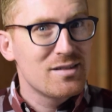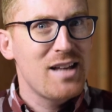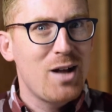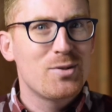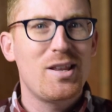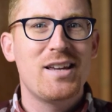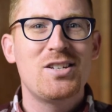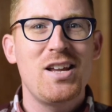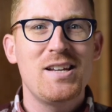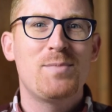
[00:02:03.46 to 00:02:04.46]
sounds like
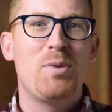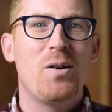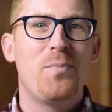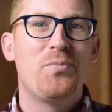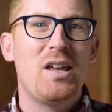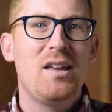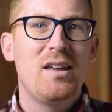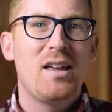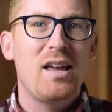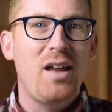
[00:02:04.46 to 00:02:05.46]
Shakespeare.
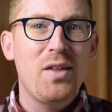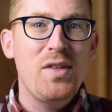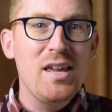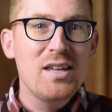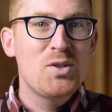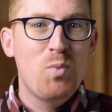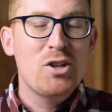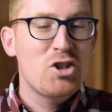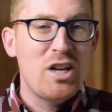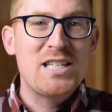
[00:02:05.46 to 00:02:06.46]
And I think it's
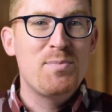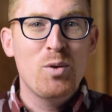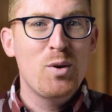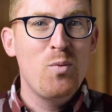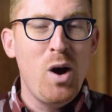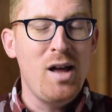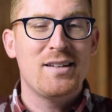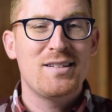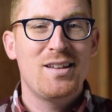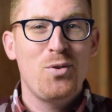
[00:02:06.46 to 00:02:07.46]
what Shakespeare would
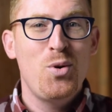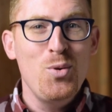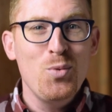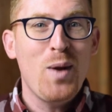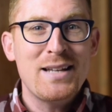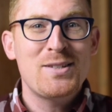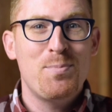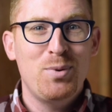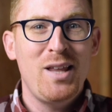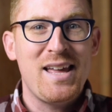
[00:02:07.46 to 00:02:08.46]
want. Who writes a
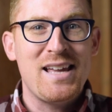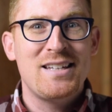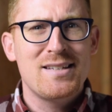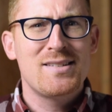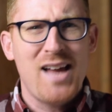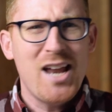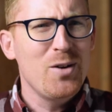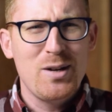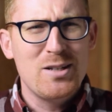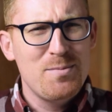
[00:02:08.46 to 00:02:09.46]
play
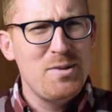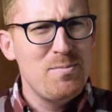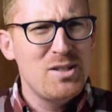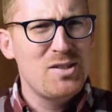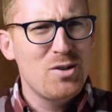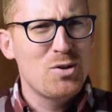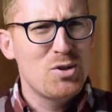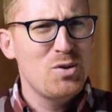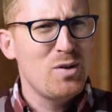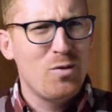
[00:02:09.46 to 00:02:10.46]
desiring to be
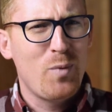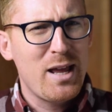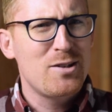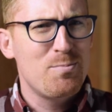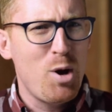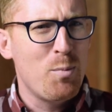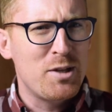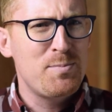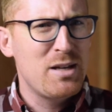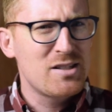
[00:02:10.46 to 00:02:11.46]
misunderstood at random
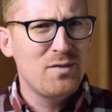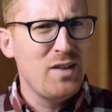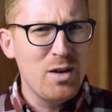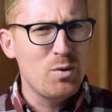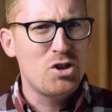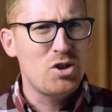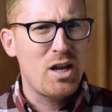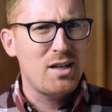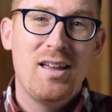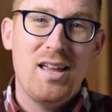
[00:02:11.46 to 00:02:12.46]
moments because of language
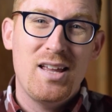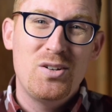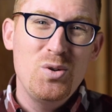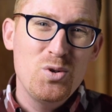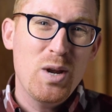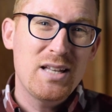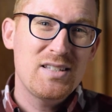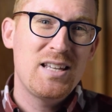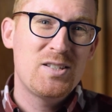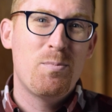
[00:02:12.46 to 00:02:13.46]
change? And who
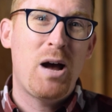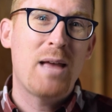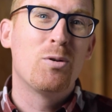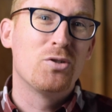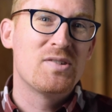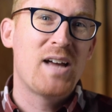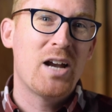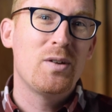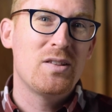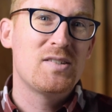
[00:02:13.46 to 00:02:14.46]
translates a Bible
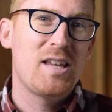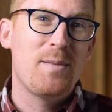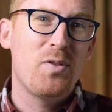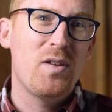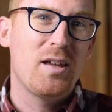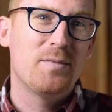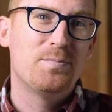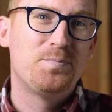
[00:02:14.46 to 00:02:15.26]
desiring the same thing?